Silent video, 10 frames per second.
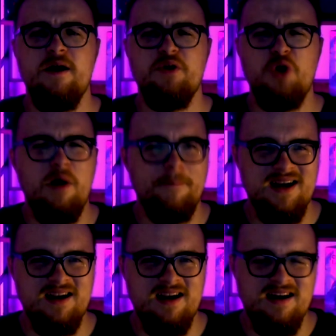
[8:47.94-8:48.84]

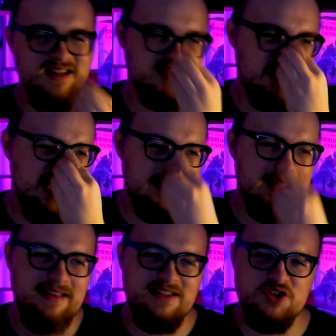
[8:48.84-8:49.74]
combat cards. I
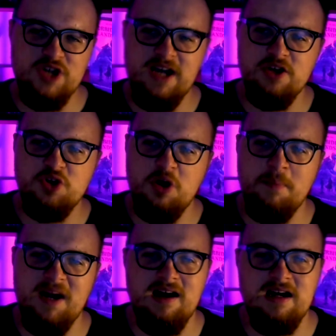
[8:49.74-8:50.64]
think this second
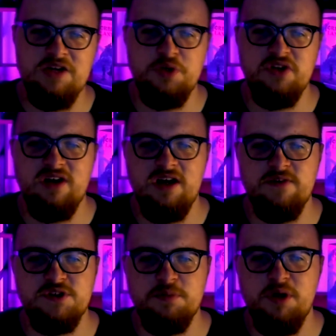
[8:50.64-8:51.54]
combat cards one is kind of
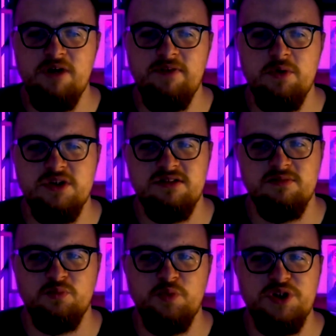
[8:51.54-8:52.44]
superfluous and
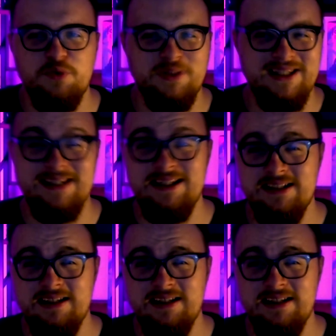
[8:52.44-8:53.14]
we don't really need it.